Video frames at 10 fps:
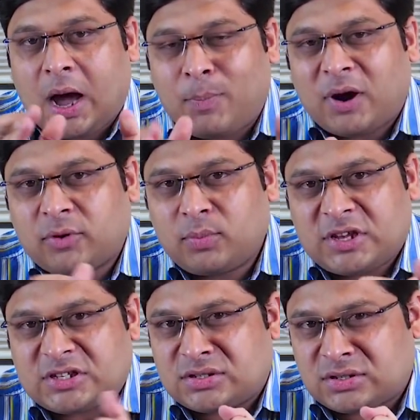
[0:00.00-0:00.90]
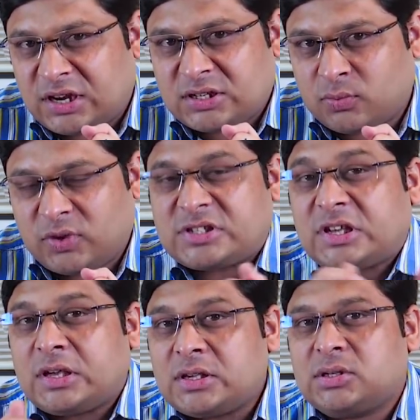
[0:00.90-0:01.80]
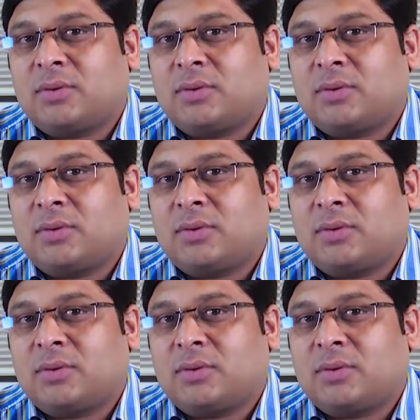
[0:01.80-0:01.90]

Apart from nation states, we see